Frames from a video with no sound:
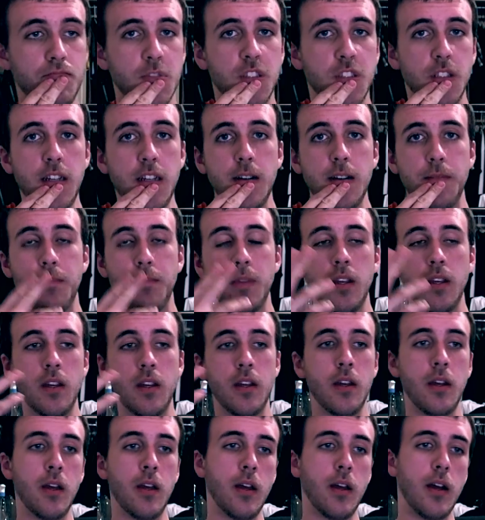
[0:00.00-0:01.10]
yeah.
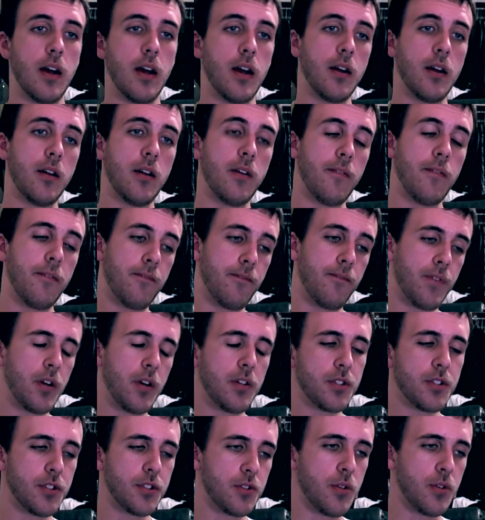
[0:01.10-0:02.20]

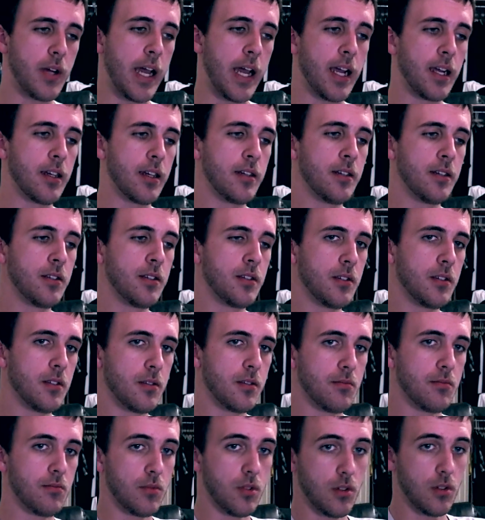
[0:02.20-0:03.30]
First track,
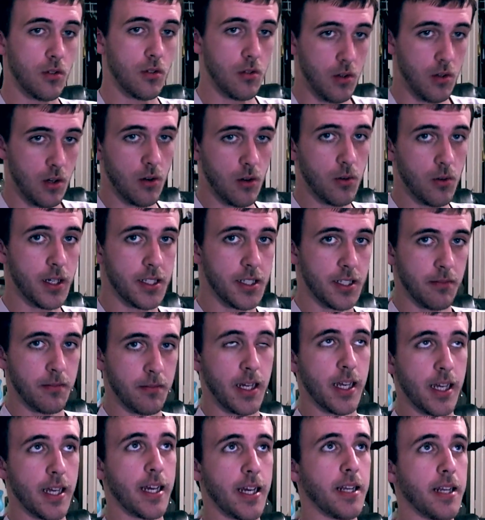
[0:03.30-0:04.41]
Always in
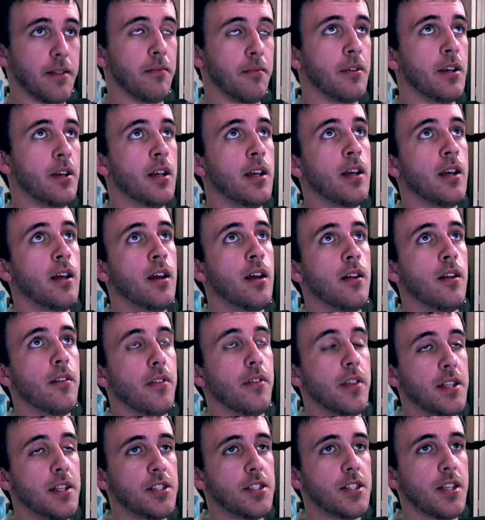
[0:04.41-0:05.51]
My Head.
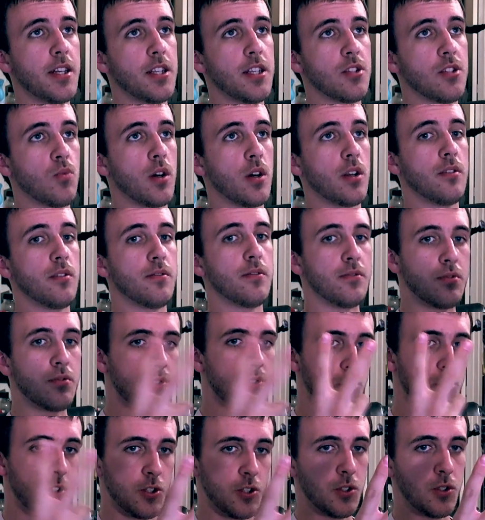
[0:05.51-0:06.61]
This is one of
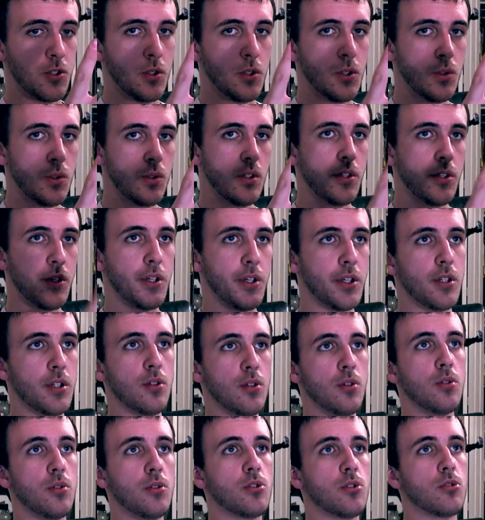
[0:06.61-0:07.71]
2
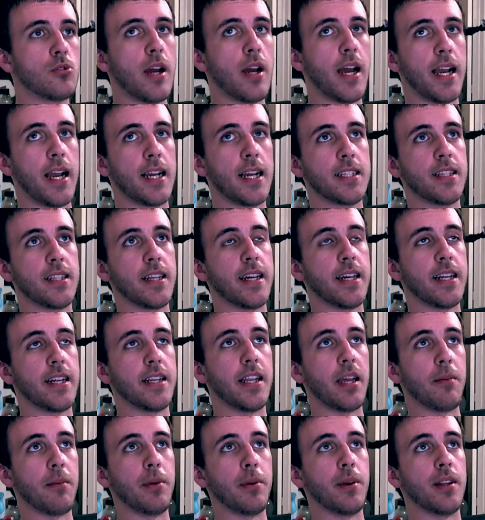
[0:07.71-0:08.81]
new tracks they had
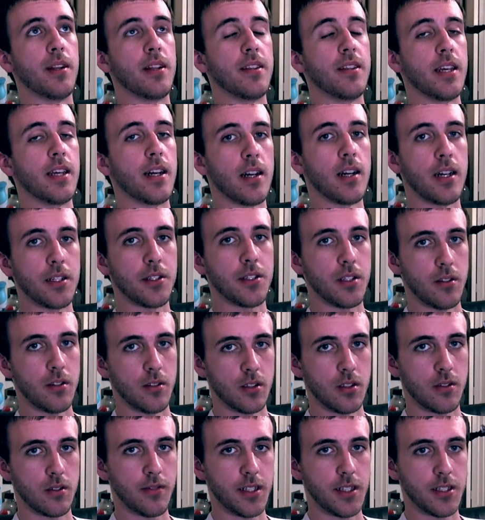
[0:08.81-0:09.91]
debuted at the
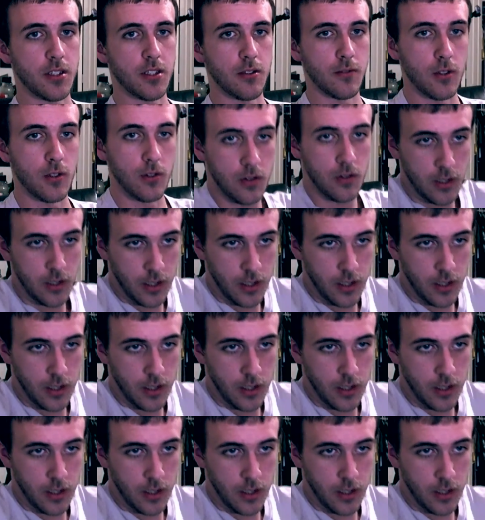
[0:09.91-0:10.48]
iTunes Festival.